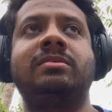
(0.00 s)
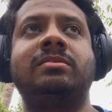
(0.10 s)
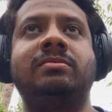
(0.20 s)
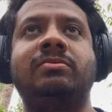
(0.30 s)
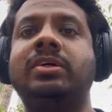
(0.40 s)

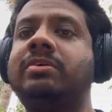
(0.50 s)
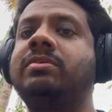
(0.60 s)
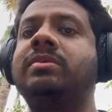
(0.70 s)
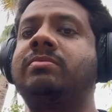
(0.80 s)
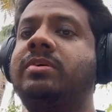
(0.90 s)
whatever
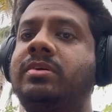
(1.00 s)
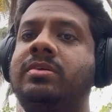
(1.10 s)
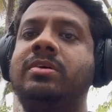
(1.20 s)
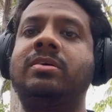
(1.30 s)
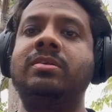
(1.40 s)
the
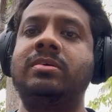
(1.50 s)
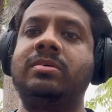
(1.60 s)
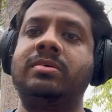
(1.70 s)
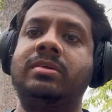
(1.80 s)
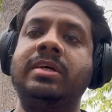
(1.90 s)
model or
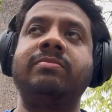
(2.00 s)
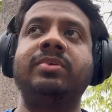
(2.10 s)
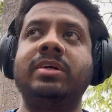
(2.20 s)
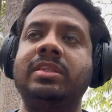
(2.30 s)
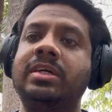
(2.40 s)
the
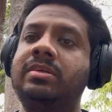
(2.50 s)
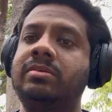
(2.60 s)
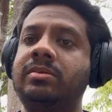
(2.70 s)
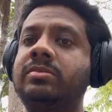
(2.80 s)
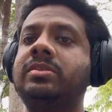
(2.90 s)
template that you
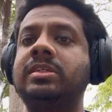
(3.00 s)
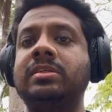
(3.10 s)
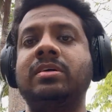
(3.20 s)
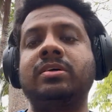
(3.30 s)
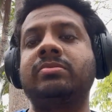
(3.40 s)
use in
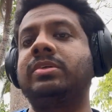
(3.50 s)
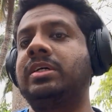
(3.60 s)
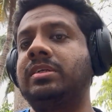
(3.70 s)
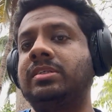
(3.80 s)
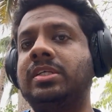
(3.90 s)
document
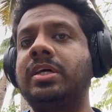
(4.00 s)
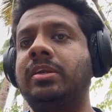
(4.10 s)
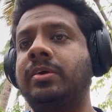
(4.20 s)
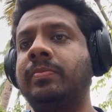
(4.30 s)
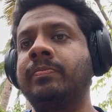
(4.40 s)

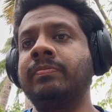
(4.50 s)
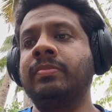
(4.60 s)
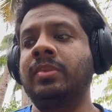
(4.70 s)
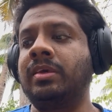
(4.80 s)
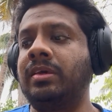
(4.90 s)
understanding,
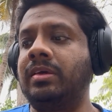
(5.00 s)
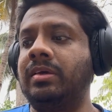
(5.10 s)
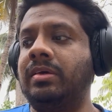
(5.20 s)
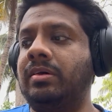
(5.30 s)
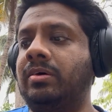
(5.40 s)

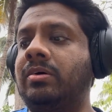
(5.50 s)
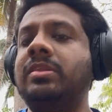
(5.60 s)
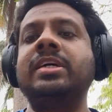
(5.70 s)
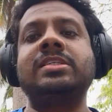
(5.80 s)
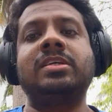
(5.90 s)
all
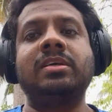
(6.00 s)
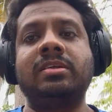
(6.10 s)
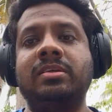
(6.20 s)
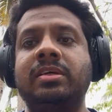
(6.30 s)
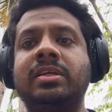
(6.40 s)
the
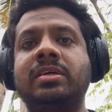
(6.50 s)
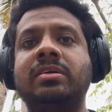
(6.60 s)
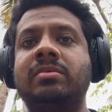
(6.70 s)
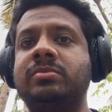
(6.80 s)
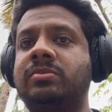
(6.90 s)
extracted data
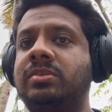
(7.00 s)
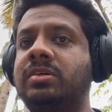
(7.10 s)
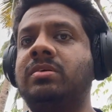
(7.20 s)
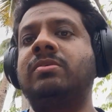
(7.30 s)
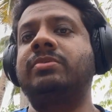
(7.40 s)
comes with a
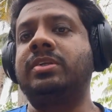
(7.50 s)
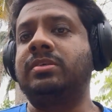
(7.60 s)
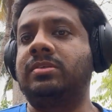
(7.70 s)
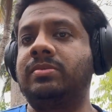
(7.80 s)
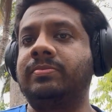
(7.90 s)

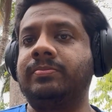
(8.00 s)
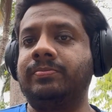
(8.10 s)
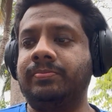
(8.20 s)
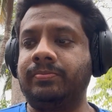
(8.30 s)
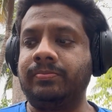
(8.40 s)
confidence.
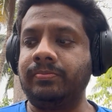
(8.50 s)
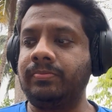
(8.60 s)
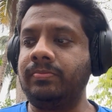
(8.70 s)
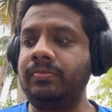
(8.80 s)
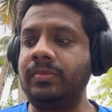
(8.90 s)

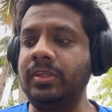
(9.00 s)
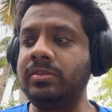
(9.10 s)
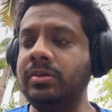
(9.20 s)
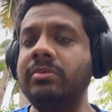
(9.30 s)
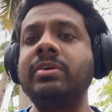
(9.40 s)

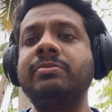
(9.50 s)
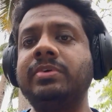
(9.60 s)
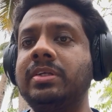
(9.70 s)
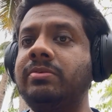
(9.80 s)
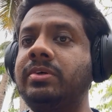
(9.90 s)
So every
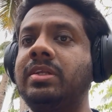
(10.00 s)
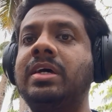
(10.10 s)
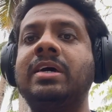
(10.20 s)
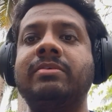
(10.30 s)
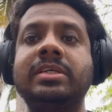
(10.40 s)
field will
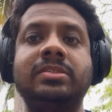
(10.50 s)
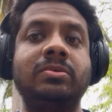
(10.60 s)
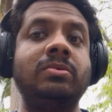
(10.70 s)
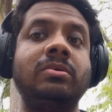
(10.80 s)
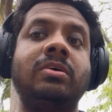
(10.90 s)
have its
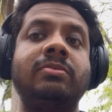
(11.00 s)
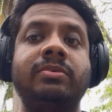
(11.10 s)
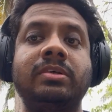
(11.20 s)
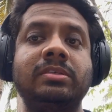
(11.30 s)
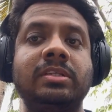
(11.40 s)
own
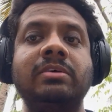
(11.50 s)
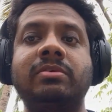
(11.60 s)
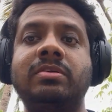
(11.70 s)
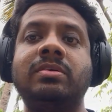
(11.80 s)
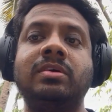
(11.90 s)
confidence
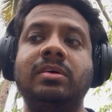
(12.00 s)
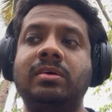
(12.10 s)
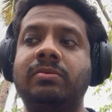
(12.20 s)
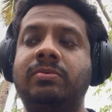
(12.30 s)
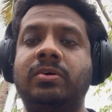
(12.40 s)
level
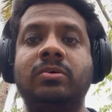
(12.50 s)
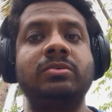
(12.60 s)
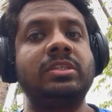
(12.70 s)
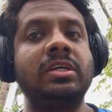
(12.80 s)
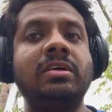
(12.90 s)
for
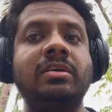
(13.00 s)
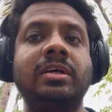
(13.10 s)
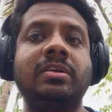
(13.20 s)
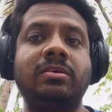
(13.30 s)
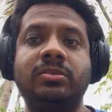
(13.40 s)
OCR
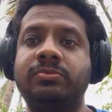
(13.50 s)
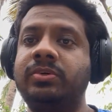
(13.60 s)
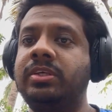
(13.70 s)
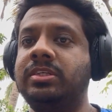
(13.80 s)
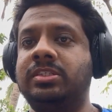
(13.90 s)
and also for
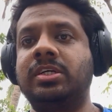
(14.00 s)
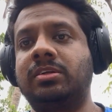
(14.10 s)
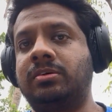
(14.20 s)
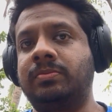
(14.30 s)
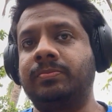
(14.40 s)
the extractor.